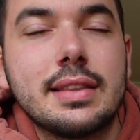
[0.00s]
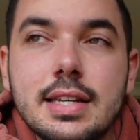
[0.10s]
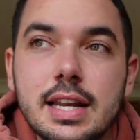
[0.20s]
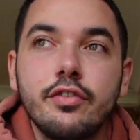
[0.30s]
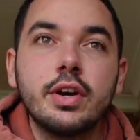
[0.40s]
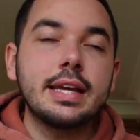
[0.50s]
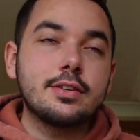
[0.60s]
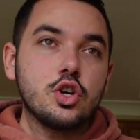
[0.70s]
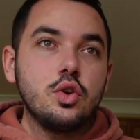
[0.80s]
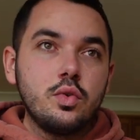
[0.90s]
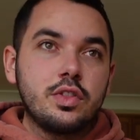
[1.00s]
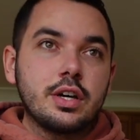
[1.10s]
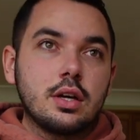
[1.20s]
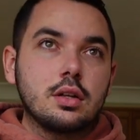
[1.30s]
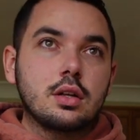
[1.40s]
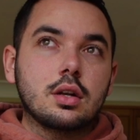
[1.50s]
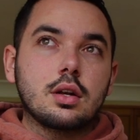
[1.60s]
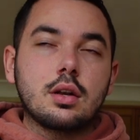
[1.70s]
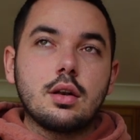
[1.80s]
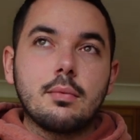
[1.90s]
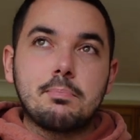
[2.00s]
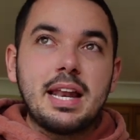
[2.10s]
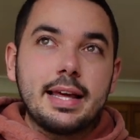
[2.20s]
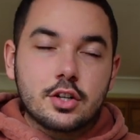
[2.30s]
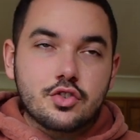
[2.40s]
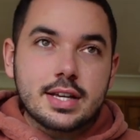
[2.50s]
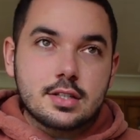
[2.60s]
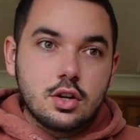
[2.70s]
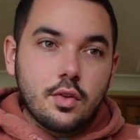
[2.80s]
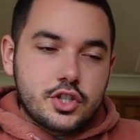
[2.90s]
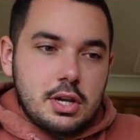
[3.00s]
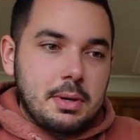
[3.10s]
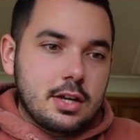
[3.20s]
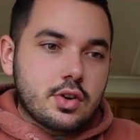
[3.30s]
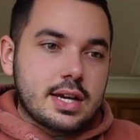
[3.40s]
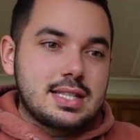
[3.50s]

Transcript: They're delivering it to the billing address, not the shipping address.